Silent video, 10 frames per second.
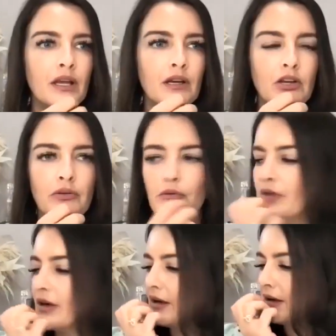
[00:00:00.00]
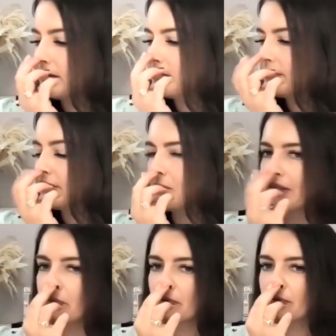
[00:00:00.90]
the
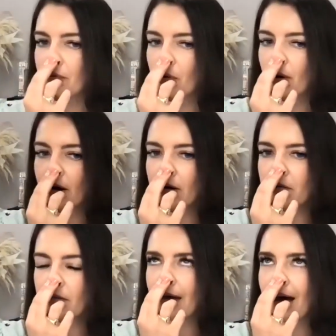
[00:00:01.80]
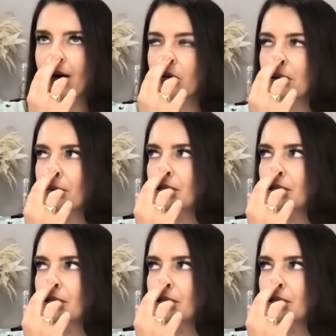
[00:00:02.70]
month before that, or maybe